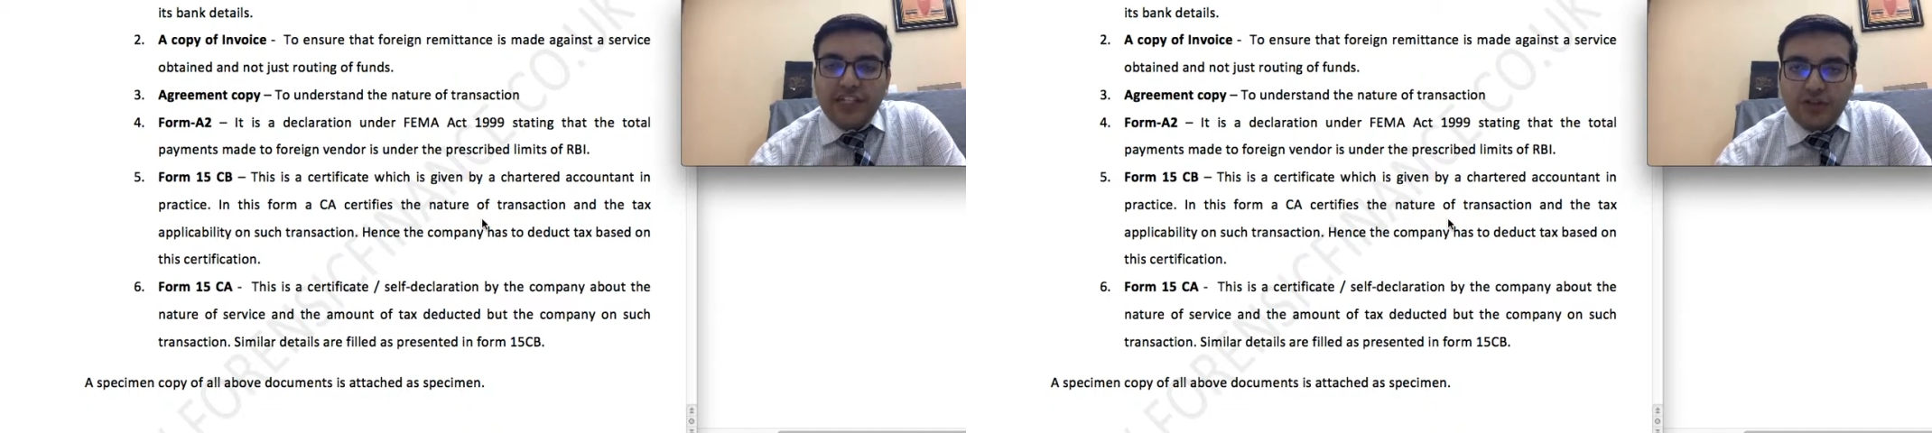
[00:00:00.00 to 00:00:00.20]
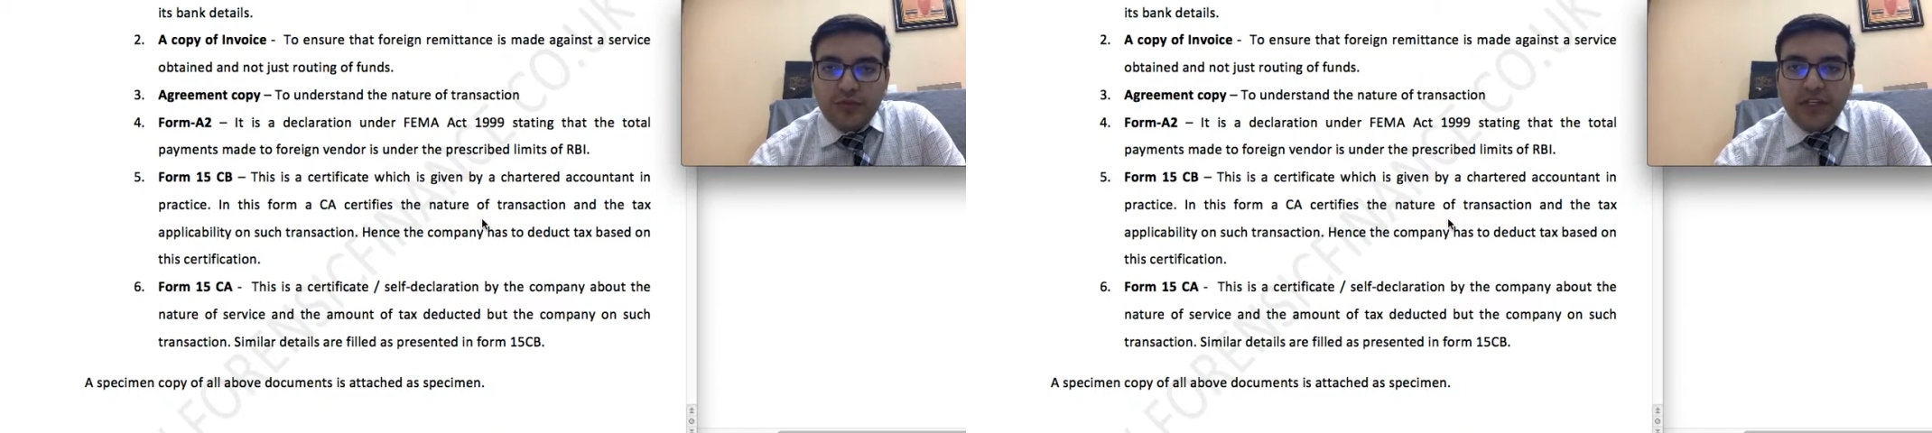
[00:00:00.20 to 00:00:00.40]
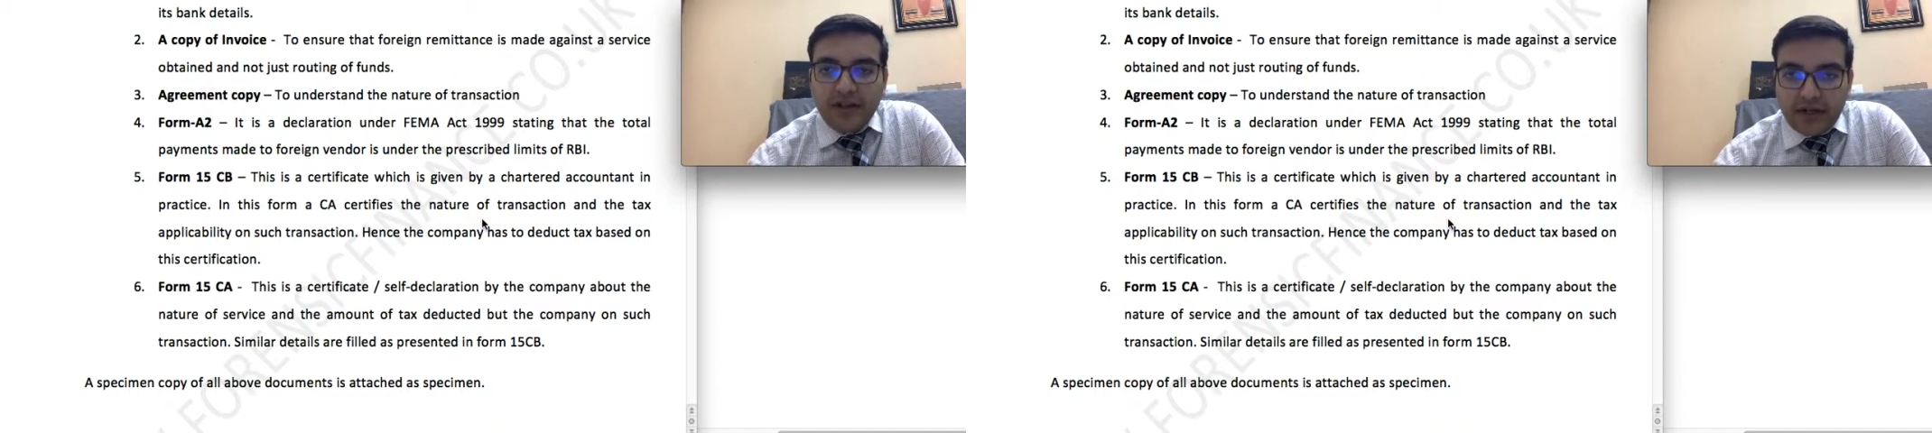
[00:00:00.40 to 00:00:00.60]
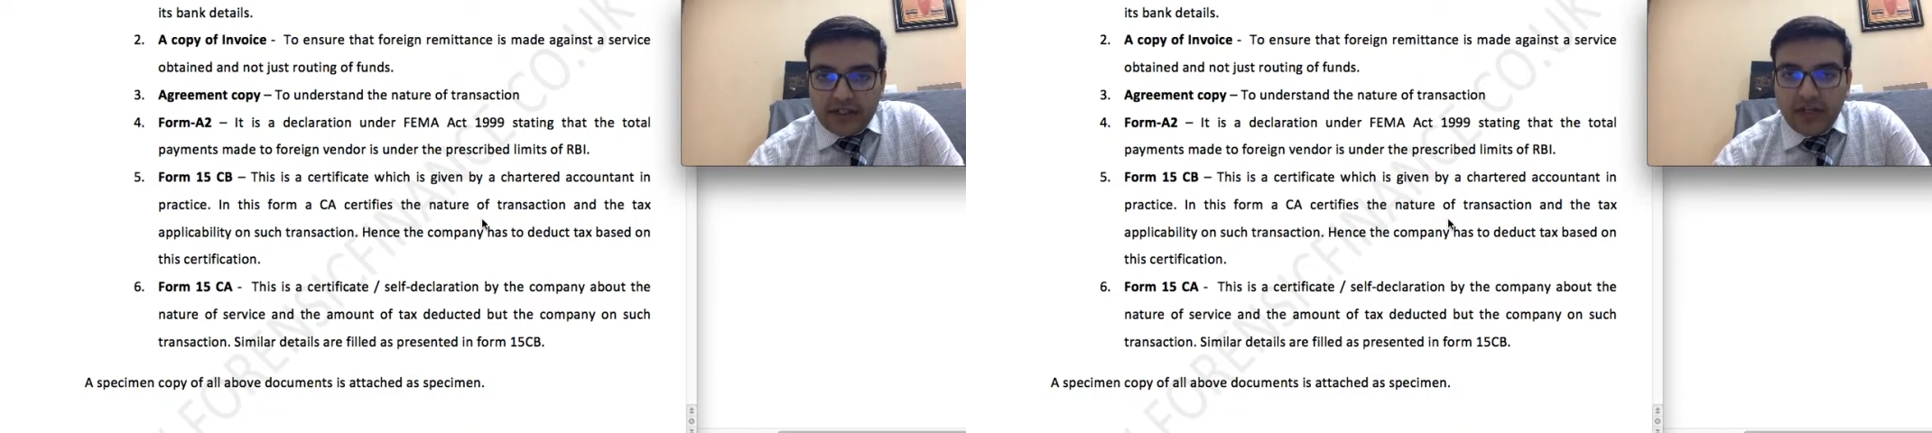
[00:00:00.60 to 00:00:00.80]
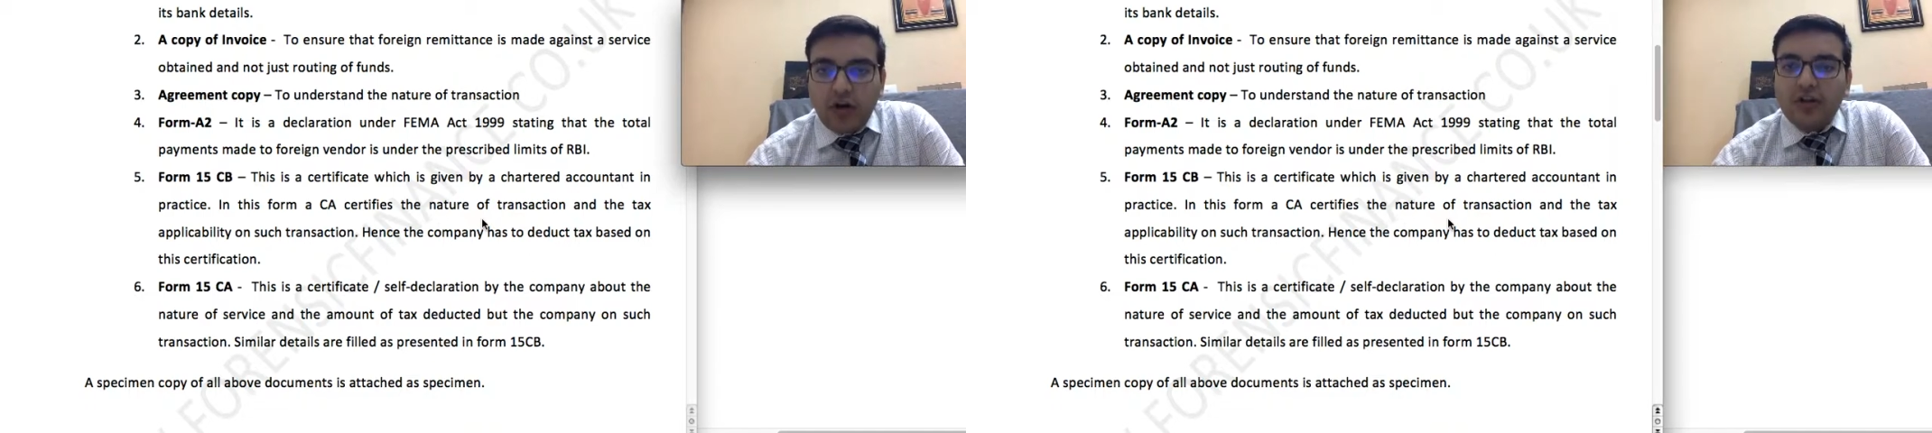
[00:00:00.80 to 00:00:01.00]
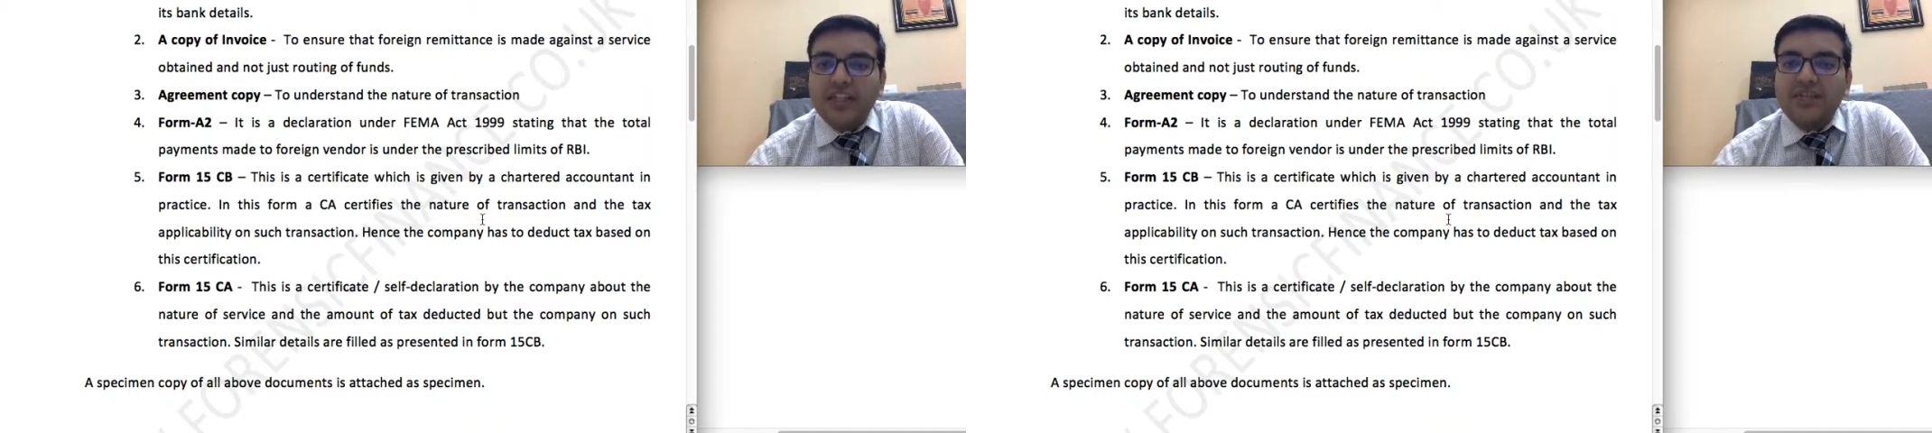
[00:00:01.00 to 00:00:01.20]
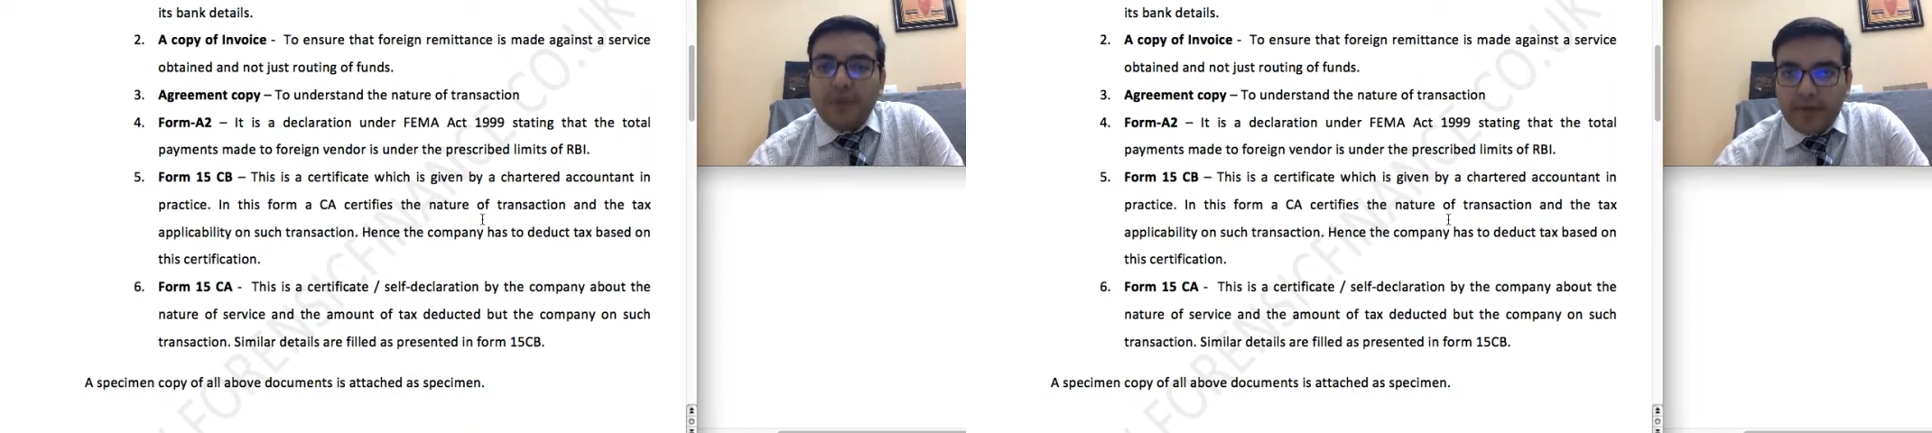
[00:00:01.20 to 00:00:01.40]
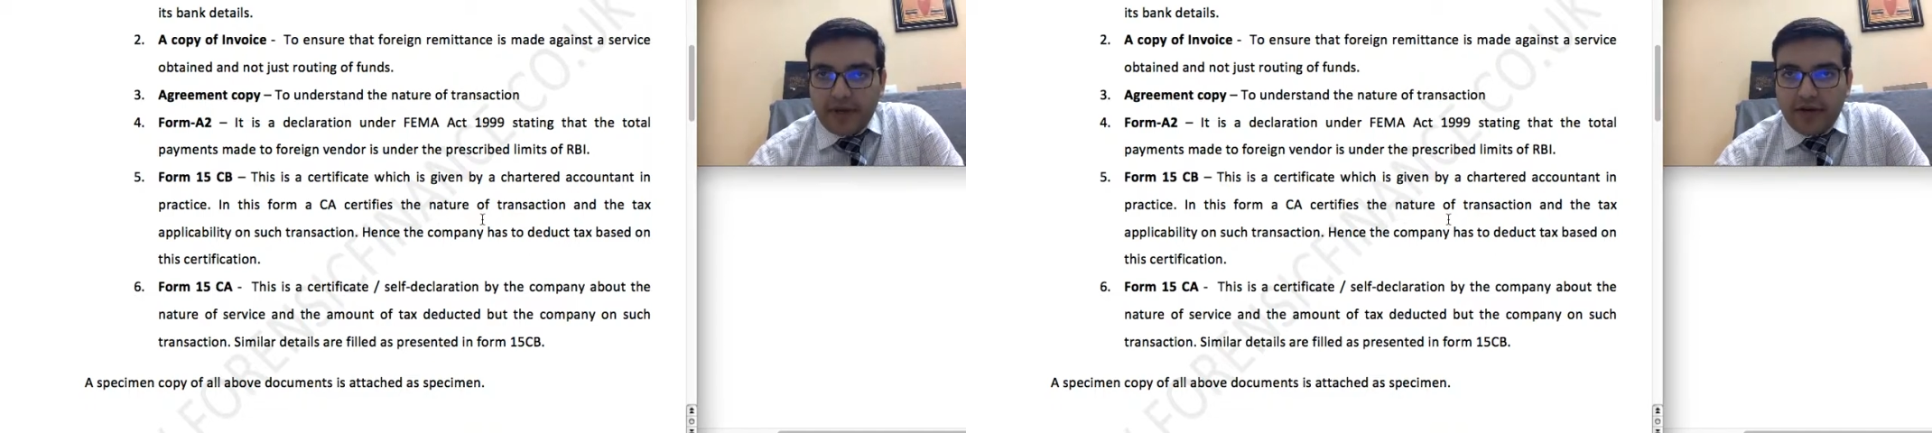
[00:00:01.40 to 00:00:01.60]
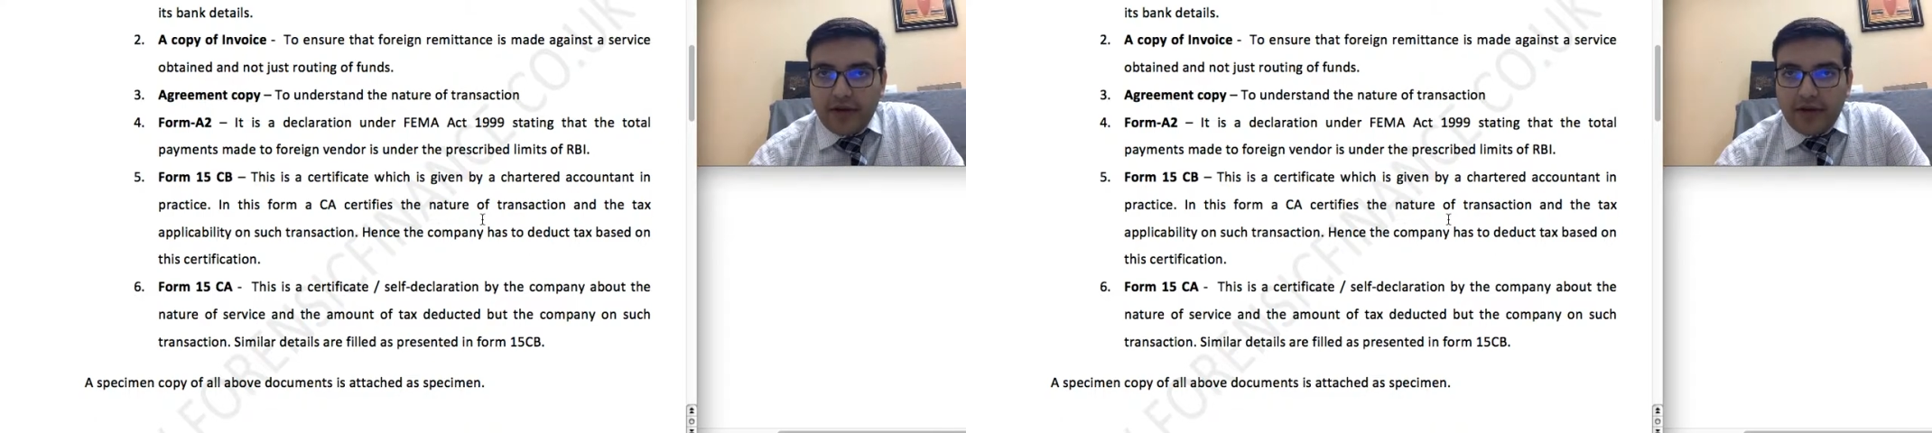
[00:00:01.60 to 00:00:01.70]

to be deducted on this payment.